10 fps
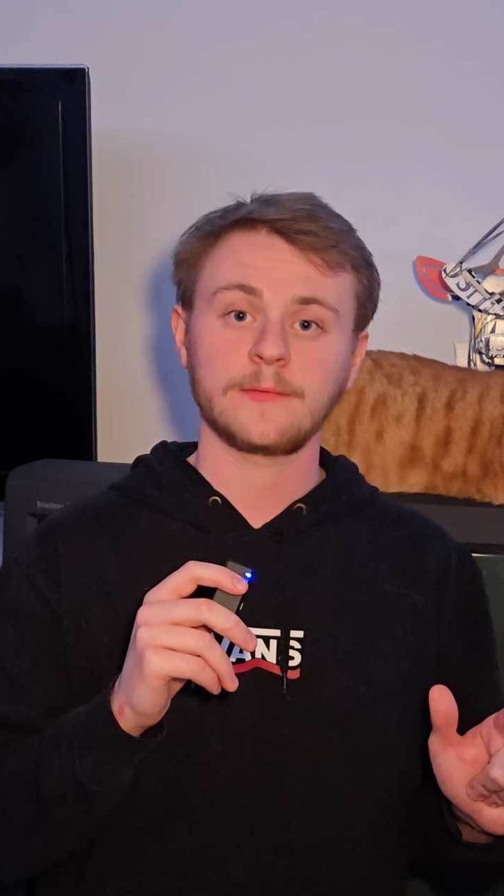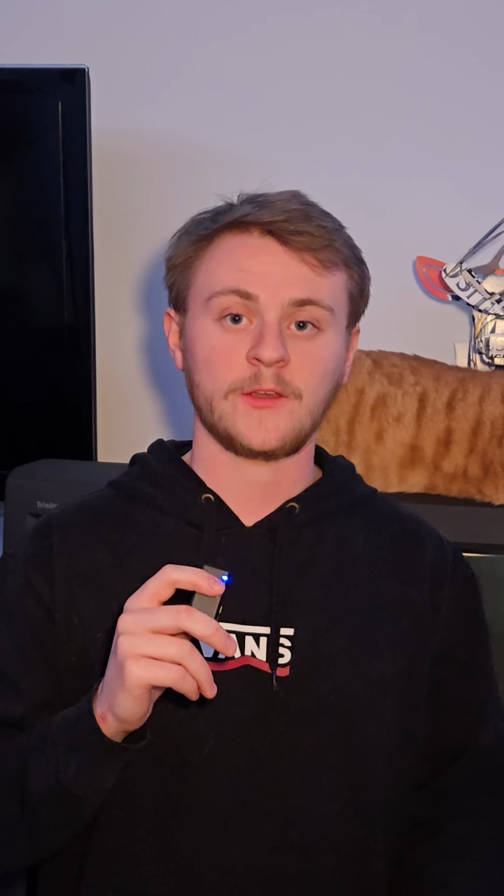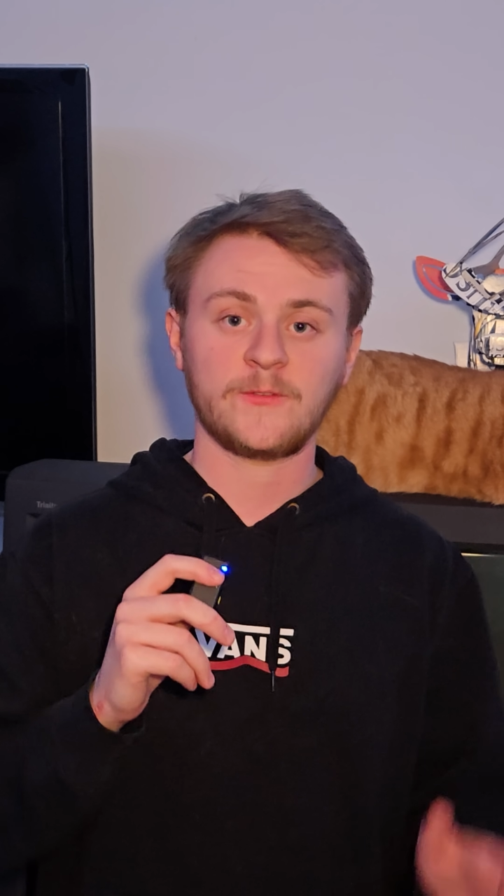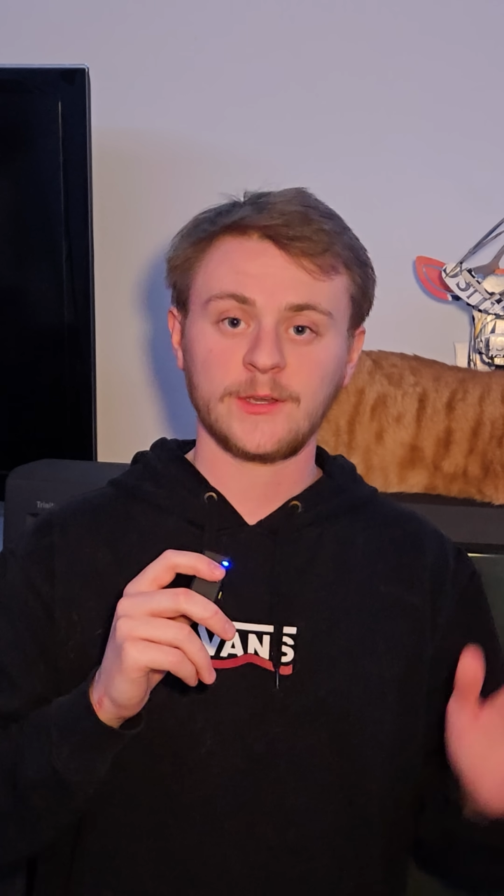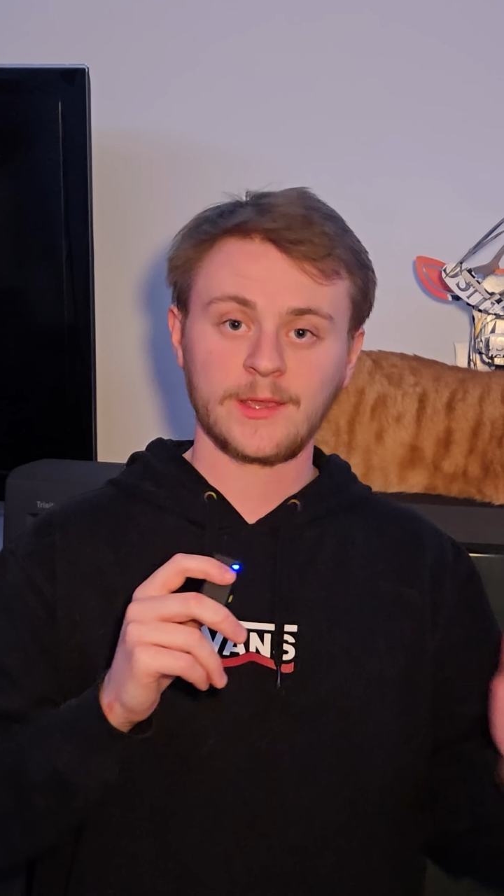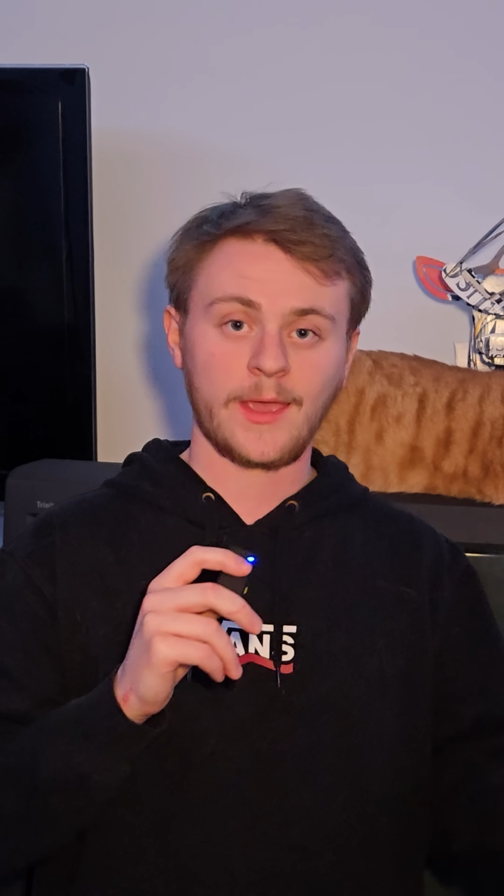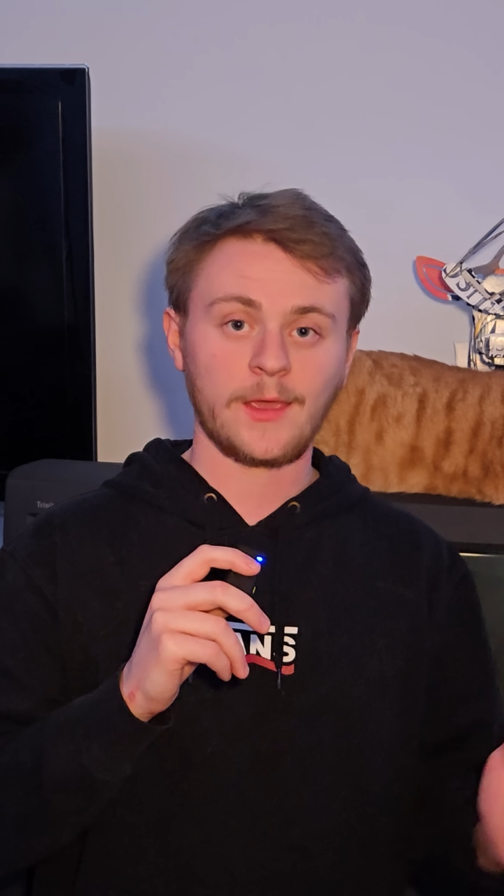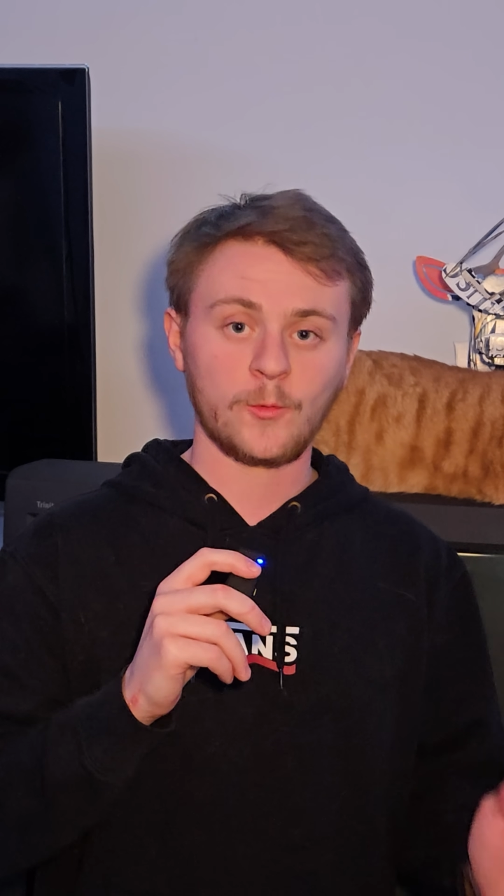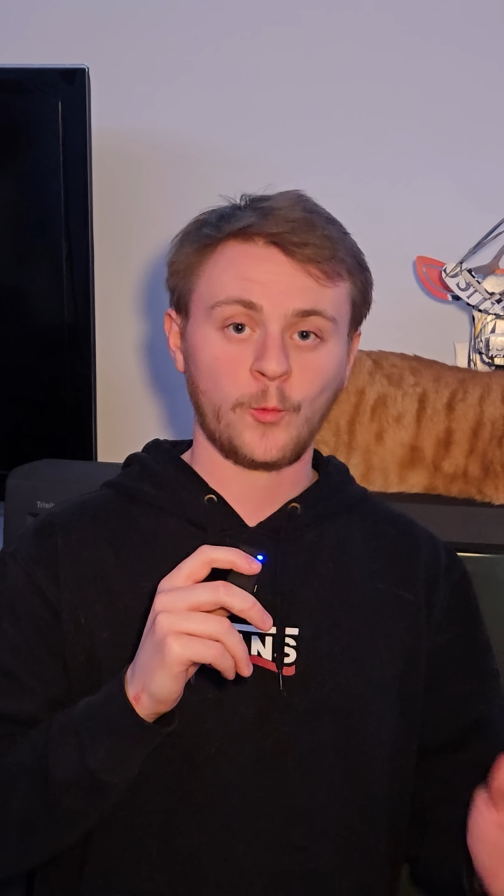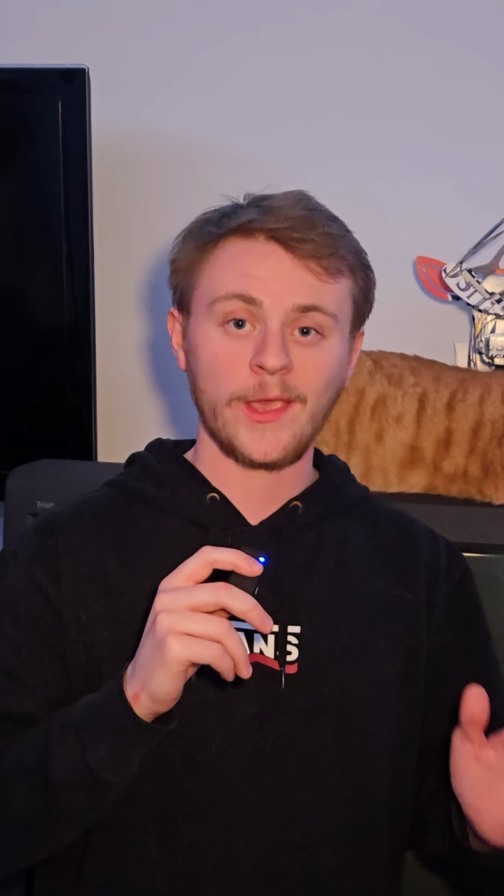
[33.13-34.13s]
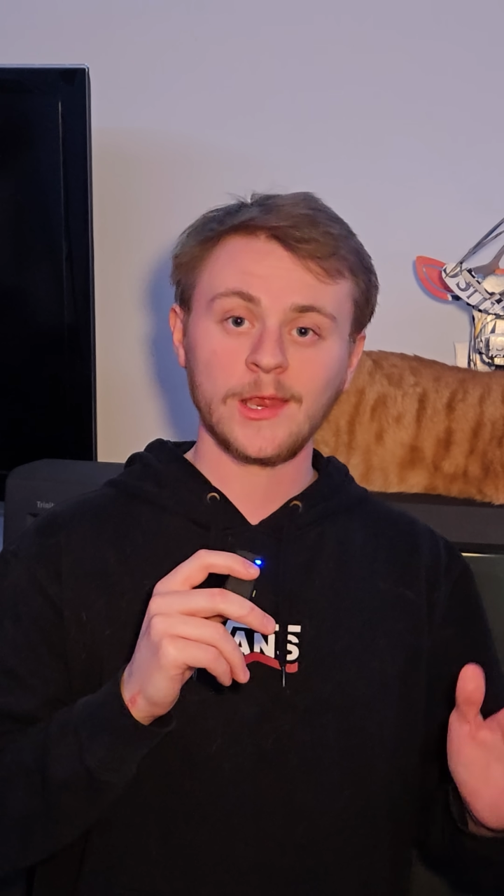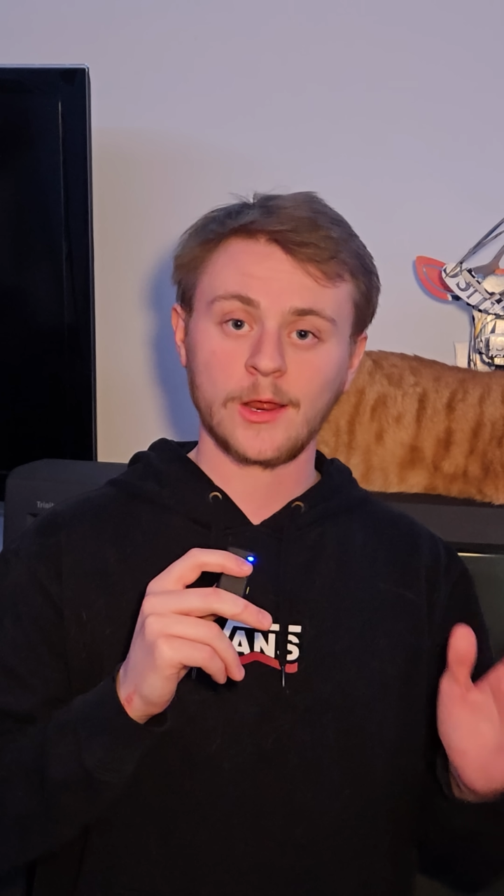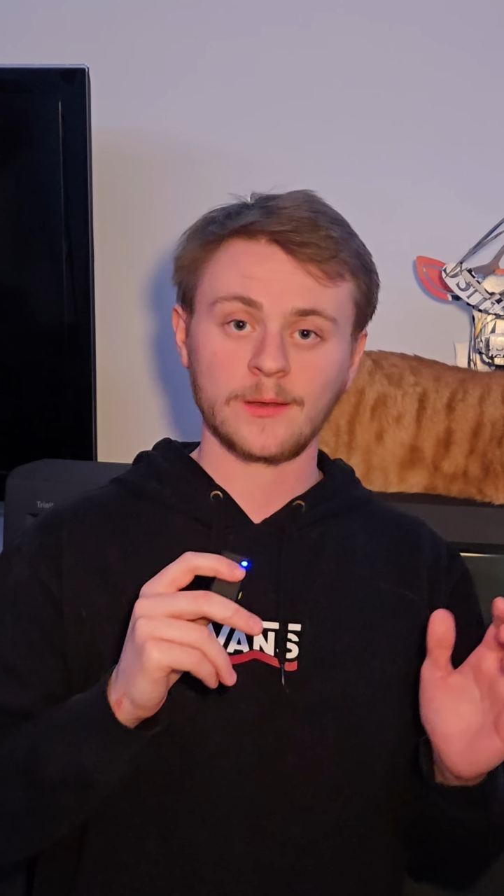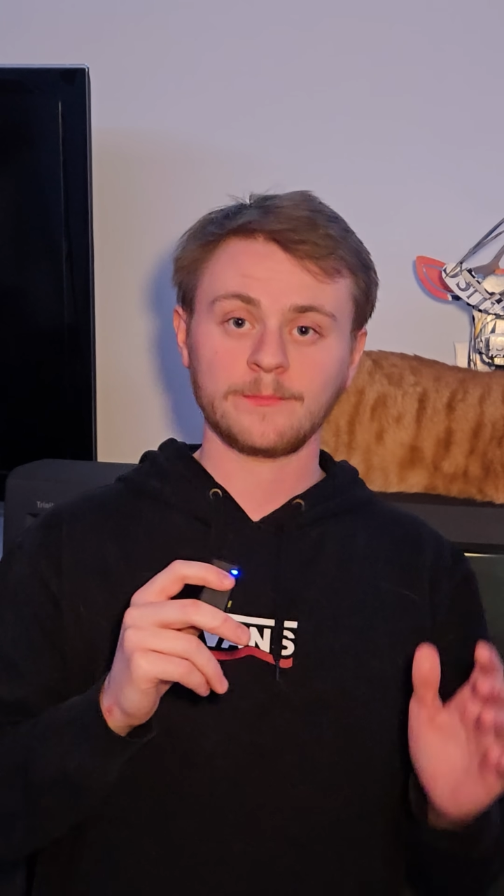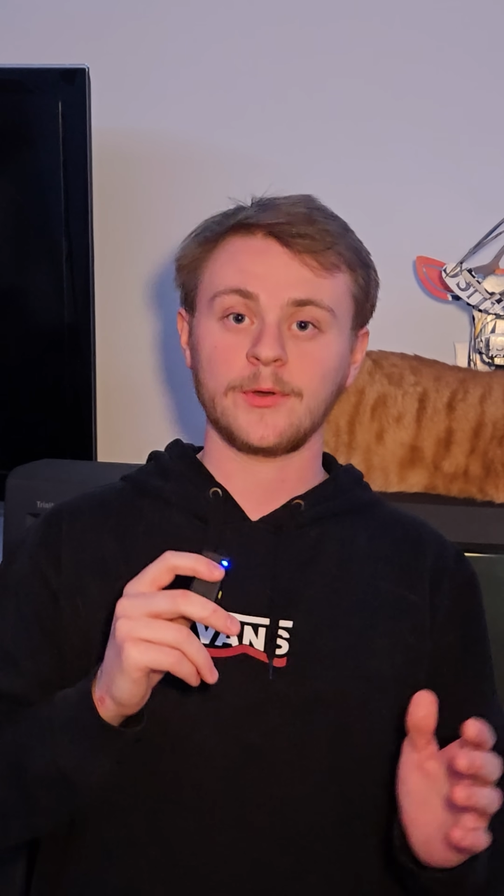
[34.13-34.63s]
If it can't win on